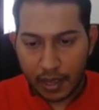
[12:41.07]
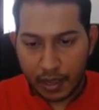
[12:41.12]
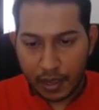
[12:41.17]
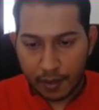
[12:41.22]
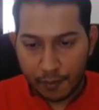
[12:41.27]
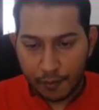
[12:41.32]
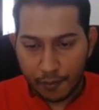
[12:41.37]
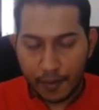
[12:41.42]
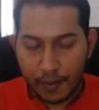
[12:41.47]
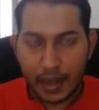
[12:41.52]

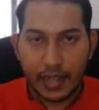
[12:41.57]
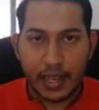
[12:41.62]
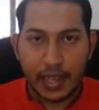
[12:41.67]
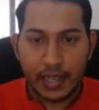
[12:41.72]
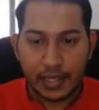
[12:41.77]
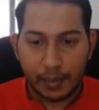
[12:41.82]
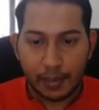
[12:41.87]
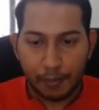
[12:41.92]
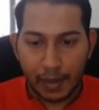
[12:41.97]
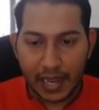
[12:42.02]
when there is
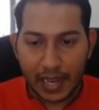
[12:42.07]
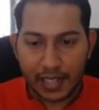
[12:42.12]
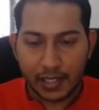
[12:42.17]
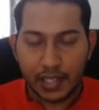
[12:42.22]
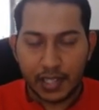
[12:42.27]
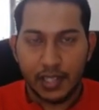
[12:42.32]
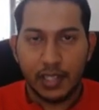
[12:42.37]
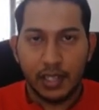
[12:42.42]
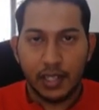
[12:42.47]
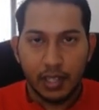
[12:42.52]
a plus
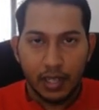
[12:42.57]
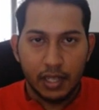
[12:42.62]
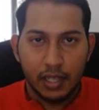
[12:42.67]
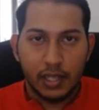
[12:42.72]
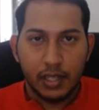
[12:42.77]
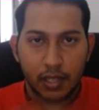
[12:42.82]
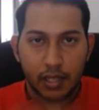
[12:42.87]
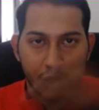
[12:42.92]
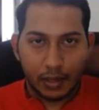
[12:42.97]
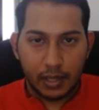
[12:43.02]
here,
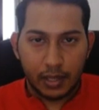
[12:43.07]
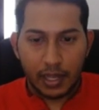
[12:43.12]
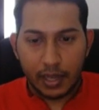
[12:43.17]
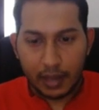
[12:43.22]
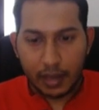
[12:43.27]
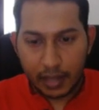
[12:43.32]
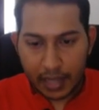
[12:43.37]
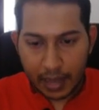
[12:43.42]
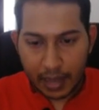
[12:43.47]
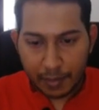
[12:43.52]

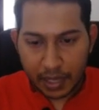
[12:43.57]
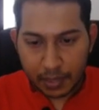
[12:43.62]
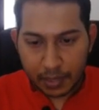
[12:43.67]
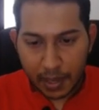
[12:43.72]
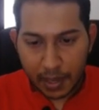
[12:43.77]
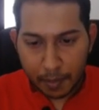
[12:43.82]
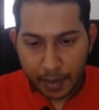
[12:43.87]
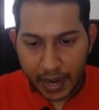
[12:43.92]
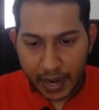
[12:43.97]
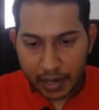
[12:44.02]
there must be a
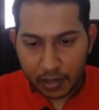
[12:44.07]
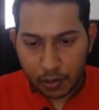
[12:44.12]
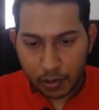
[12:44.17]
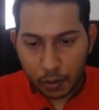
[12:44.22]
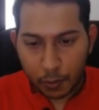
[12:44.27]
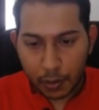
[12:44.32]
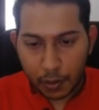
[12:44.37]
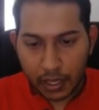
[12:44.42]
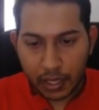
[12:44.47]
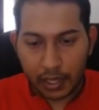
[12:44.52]
minus
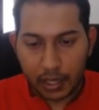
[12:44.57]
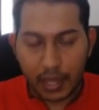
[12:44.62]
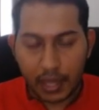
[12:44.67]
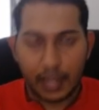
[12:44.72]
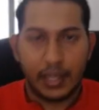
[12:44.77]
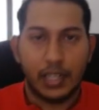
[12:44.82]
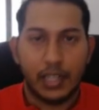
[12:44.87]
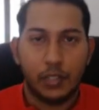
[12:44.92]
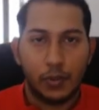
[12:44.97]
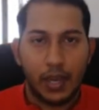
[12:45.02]
over here, and
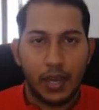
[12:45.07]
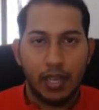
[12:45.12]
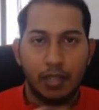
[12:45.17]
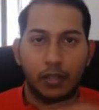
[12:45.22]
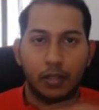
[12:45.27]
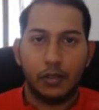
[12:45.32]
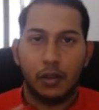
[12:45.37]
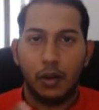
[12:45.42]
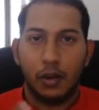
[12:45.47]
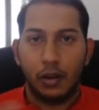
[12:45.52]
that's why it's
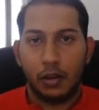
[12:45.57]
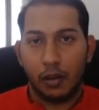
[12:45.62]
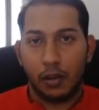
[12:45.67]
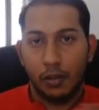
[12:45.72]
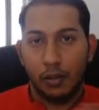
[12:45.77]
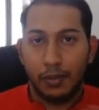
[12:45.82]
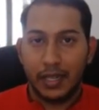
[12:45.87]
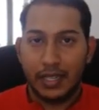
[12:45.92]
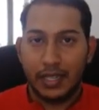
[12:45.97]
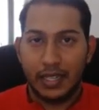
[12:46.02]
called
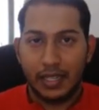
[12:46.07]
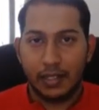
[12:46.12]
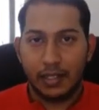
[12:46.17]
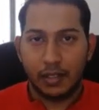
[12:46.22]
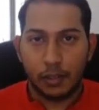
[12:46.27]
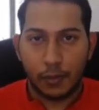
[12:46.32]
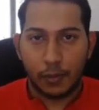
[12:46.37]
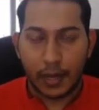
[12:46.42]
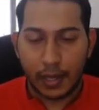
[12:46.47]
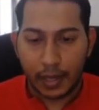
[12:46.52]
completing the
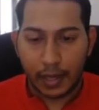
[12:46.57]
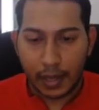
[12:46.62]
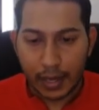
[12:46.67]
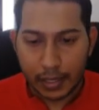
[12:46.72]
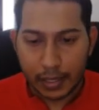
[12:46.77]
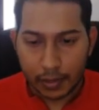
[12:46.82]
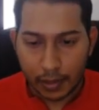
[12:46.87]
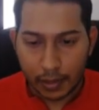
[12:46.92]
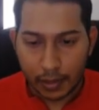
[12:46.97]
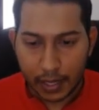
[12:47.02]
square,
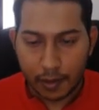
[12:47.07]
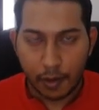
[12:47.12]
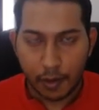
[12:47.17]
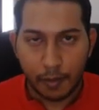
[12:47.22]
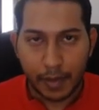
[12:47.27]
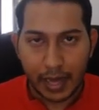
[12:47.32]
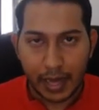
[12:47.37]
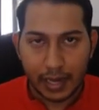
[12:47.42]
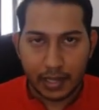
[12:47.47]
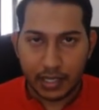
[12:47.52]
guys. Okay, you are
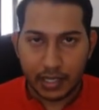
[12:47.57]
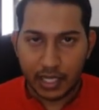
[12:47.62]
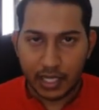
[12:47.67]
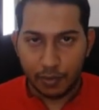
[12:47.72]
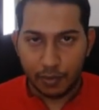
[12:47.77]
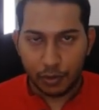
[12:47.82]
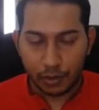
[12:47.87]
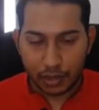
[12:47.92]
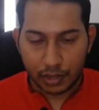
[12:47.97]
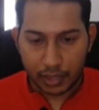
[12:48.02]
balancing
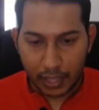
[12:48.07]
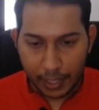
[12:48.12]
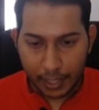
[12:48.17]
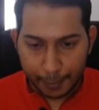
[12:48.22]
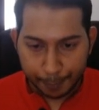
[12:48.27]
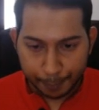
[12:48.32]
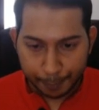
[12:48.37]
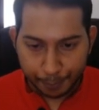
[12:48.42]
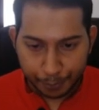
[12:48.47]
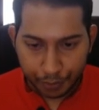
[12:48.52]
both sides.
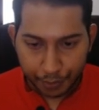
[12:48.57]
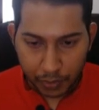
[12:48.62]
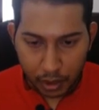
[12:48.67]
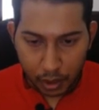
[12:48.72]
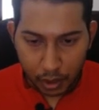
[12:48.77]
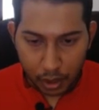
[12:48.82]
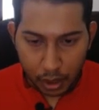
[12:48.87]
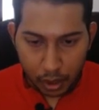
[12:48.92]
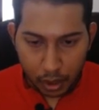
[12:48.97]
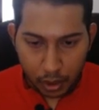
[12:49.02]

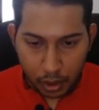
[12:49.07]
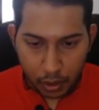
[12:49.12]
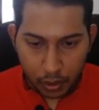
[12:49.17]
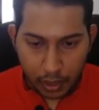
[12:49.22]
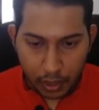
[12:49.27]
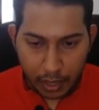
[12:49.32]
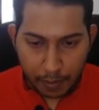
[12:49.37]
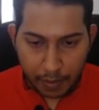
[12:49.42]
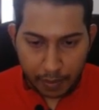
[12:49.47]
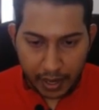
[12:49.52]

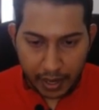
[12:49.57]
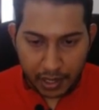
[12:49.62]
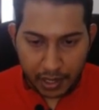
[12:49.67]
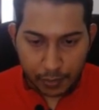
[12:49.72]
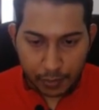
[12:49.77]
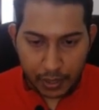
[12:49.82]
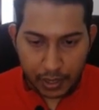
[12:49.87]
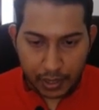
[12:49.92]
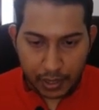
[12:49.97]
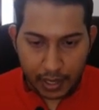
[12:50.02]
Okay, minus
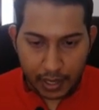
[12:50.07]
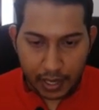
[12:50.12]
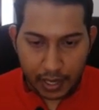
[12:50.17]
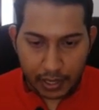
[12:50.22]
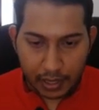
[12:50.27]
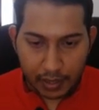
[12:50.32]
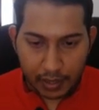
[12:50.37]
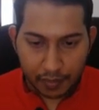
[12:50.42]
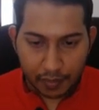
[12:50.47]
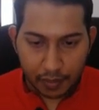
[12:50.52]
with
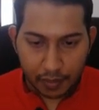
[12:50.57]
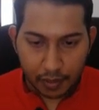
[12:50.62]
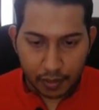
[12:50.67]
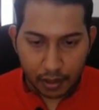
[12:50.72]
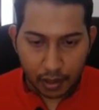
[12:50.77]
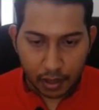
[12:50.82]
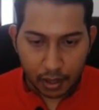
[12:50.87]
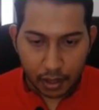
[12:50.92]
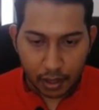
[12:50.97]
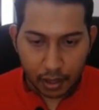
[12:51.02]
negative
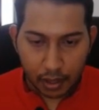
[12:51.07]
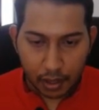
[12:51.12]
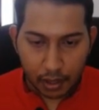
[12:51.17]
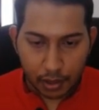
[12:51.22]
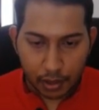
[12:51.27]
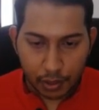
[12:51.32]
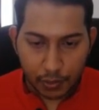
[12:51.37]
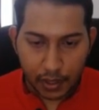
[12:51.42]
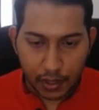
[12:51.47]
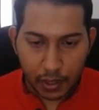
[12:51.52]

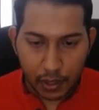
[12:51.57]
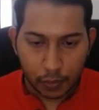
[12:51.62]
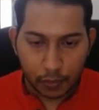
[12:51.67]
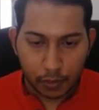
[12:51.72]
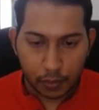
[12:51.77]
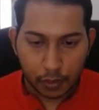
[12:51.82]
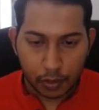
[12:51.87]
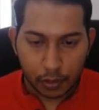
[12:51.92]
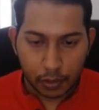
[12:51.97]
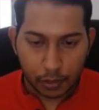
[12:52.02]

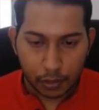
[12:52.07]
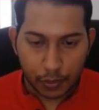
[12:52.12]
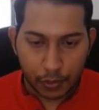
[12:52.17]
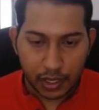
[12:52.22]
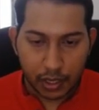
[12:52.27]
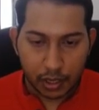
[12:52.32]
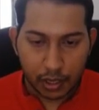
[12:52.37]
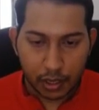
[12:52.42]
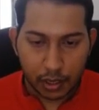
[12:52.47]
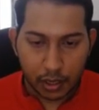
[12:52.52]

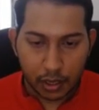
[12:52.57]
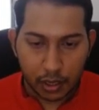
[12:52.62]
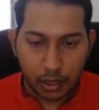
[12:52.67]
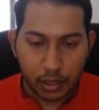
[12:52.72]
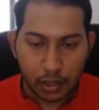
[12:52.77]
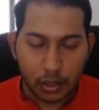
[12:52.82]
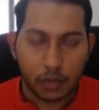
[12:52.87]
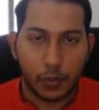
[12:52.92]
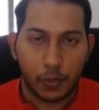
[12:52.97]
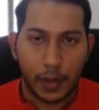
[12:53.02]
3
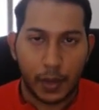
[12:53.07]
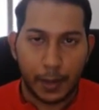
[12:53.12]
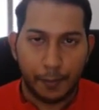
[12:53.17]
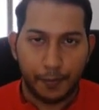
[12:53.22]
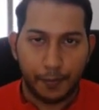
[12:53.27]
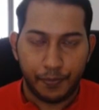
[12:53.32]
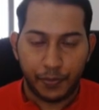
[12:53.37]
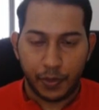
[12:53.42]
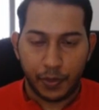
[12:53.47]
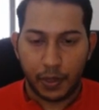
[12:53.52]
square.
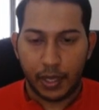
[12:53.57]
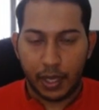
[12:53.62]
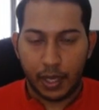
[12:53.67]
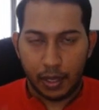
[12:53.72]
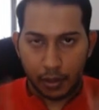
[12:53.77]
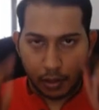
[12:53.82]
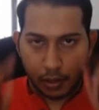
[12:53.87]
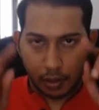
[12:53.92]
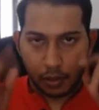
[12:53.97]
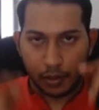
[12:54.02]
Okay,
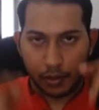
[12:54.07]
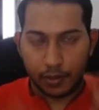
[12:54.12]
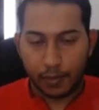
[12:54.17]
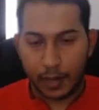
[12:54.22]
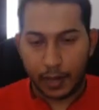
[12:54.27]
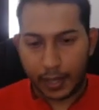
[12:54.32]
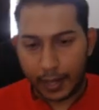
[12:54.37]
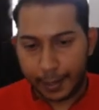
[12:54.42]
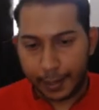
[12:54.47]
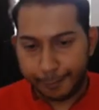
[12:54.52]
close bracket.